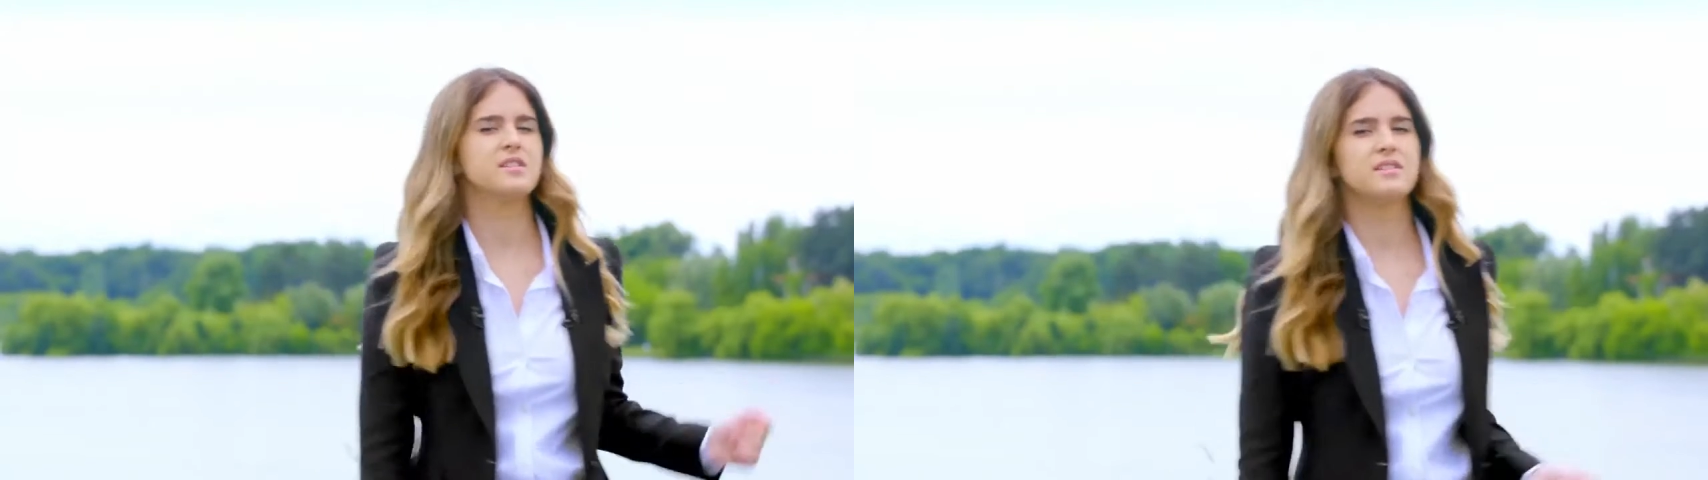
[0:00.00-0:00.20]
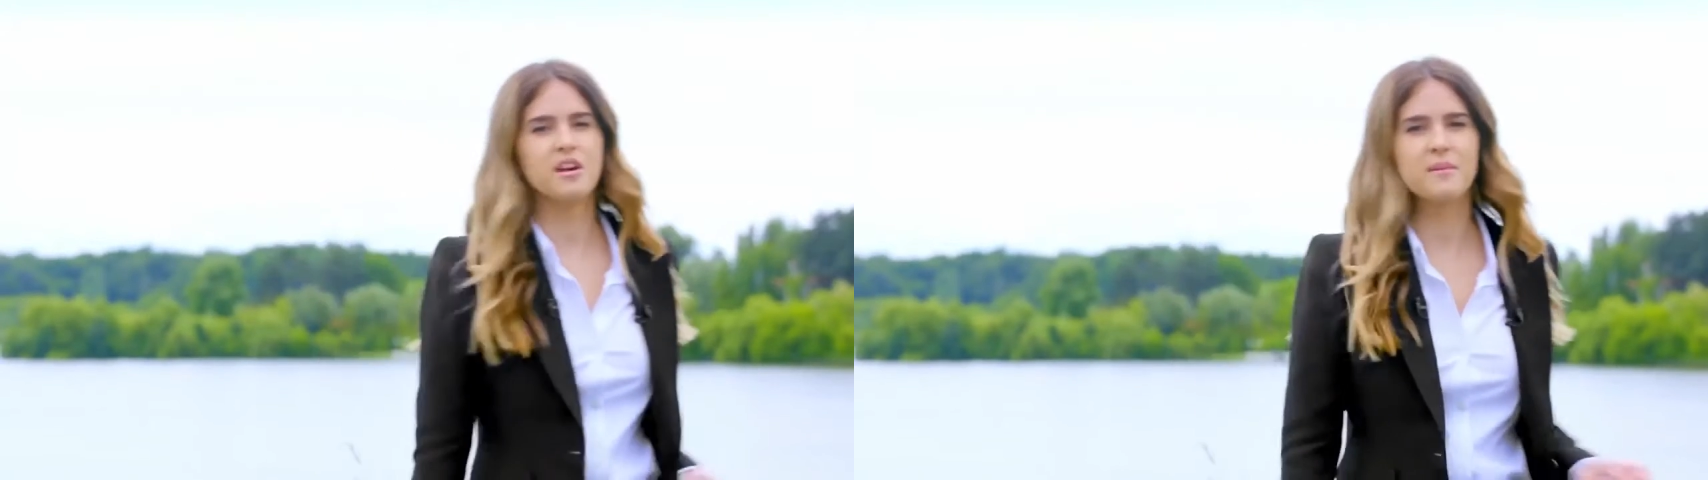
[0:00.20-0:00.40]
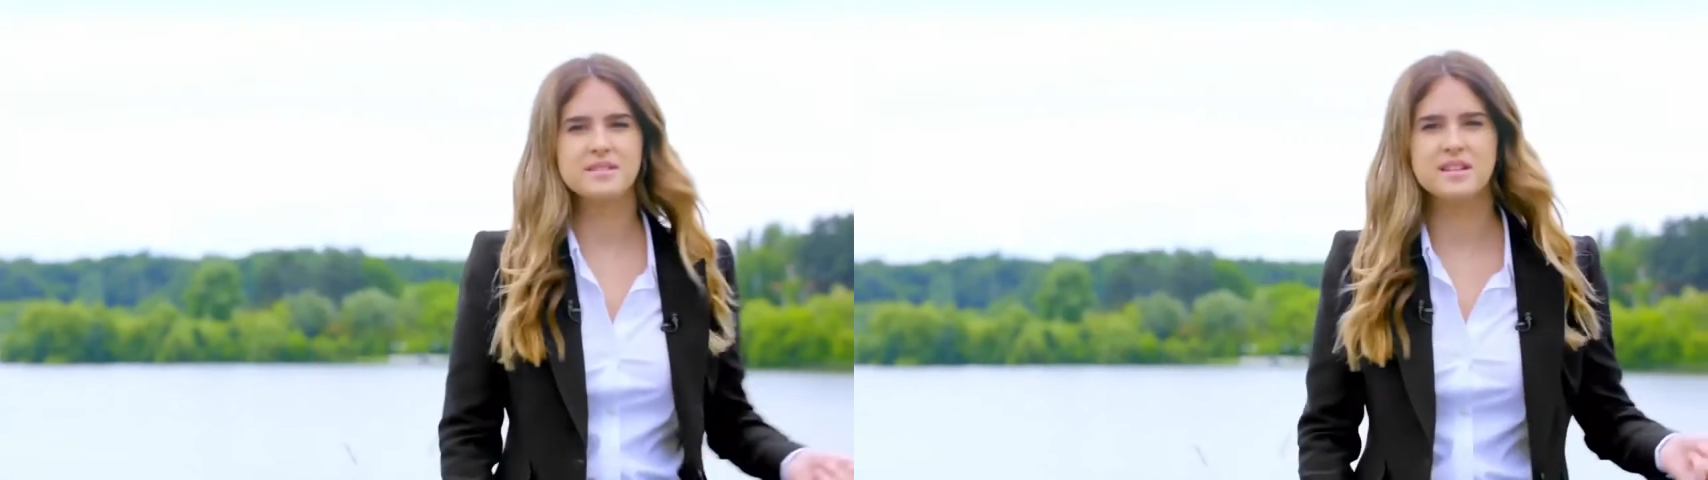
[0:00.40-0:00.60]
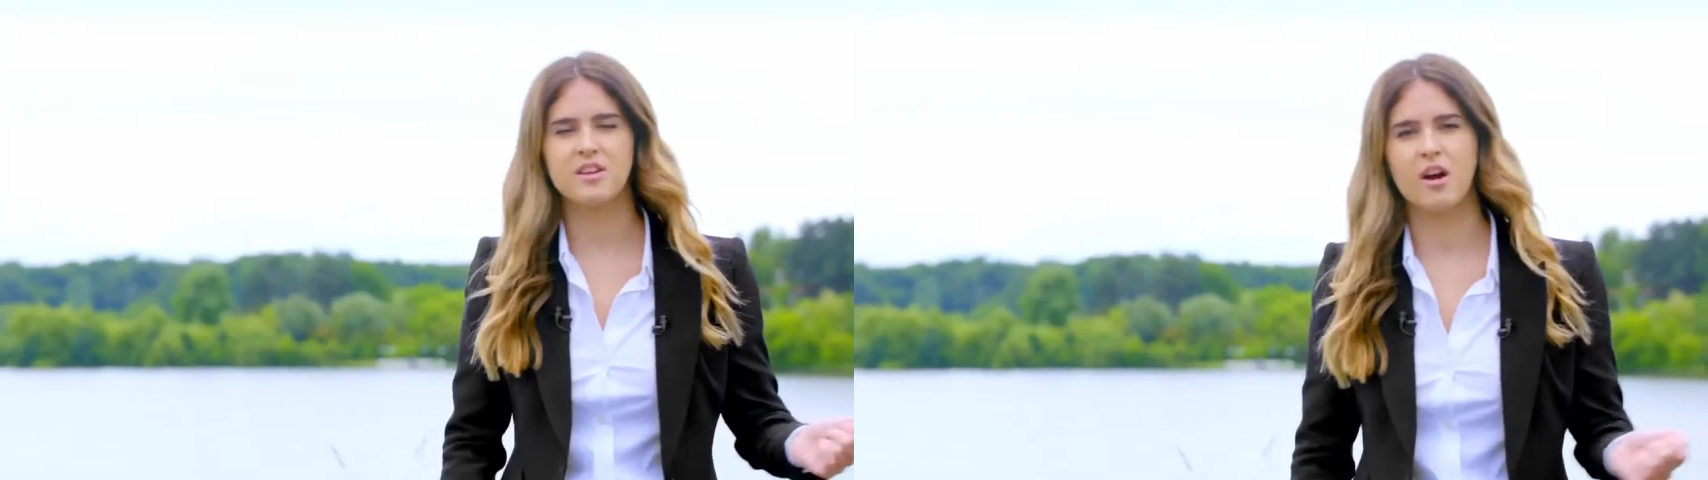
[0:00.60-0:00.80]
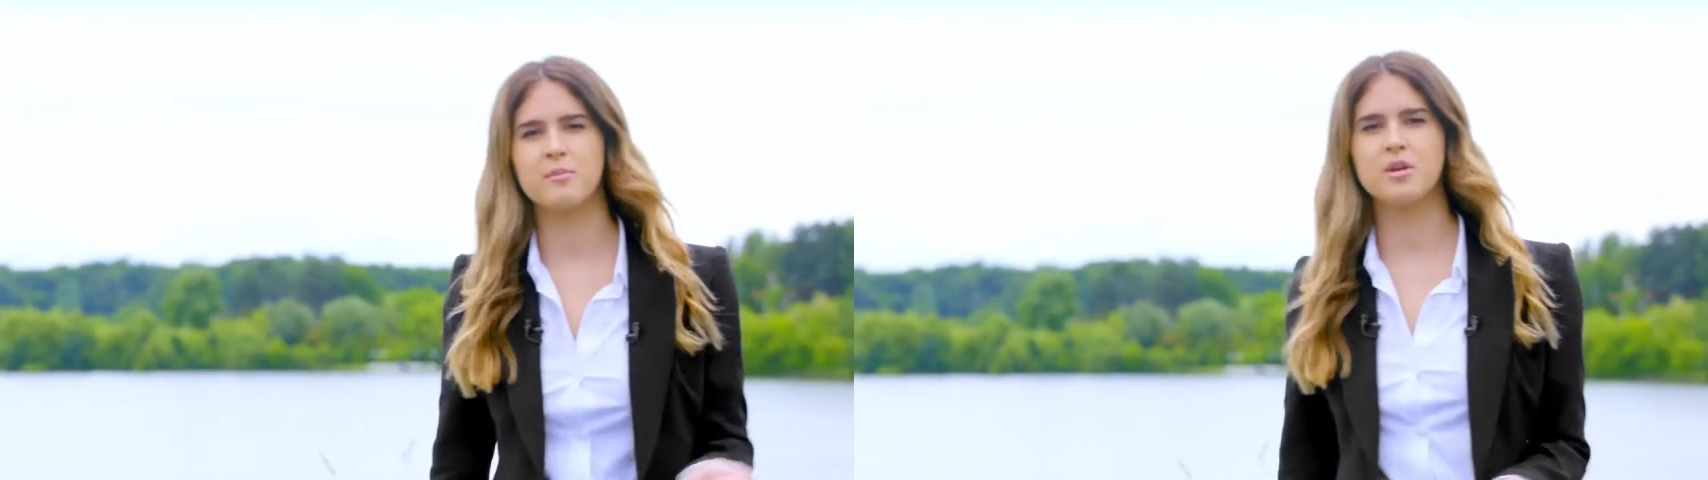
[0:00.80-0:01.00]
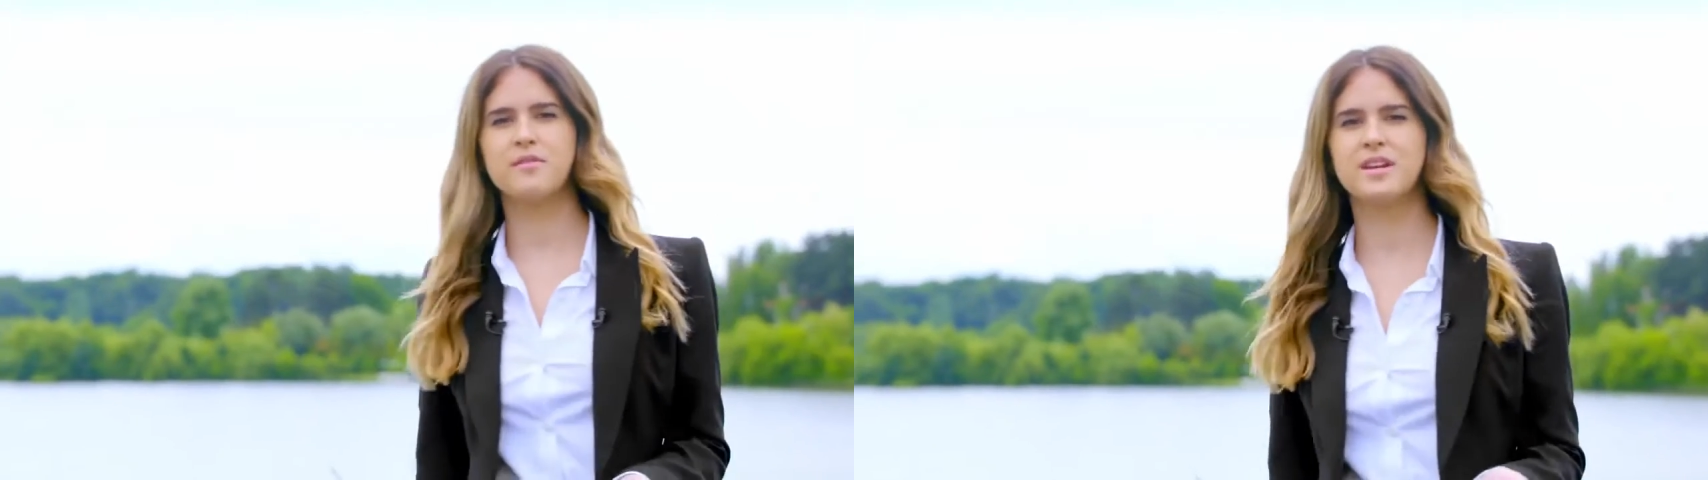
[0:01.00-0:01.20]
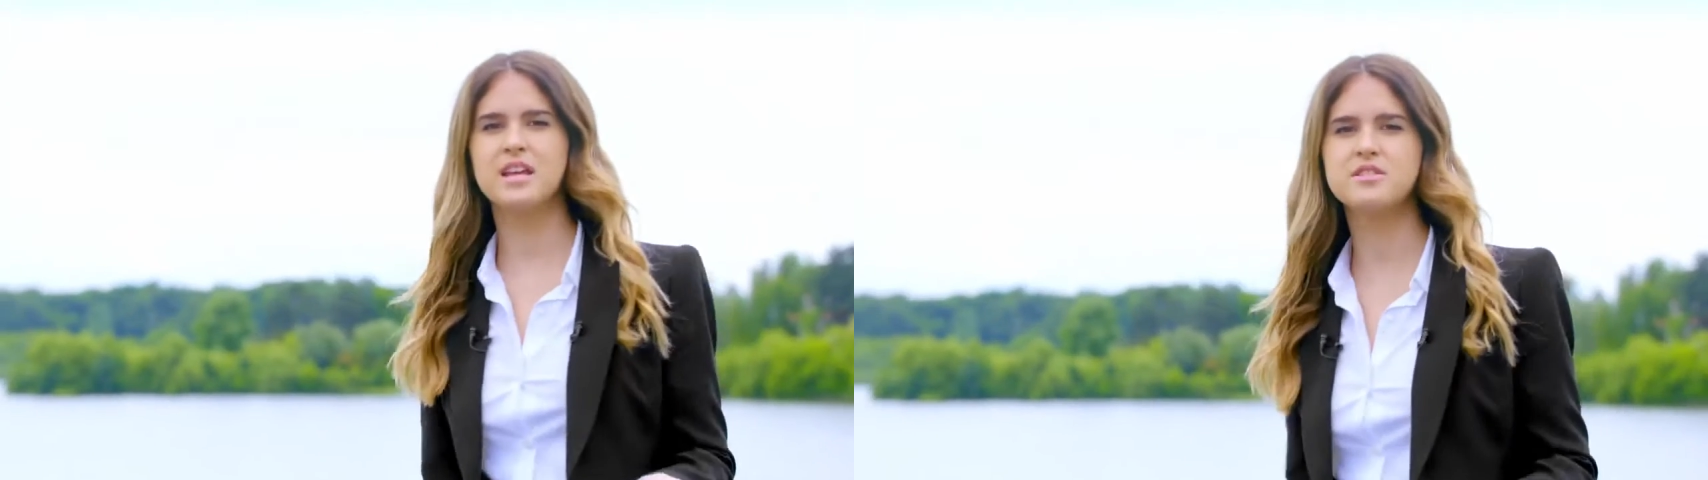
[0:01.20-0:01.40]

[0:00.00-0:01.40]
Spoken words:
determines the timbre of an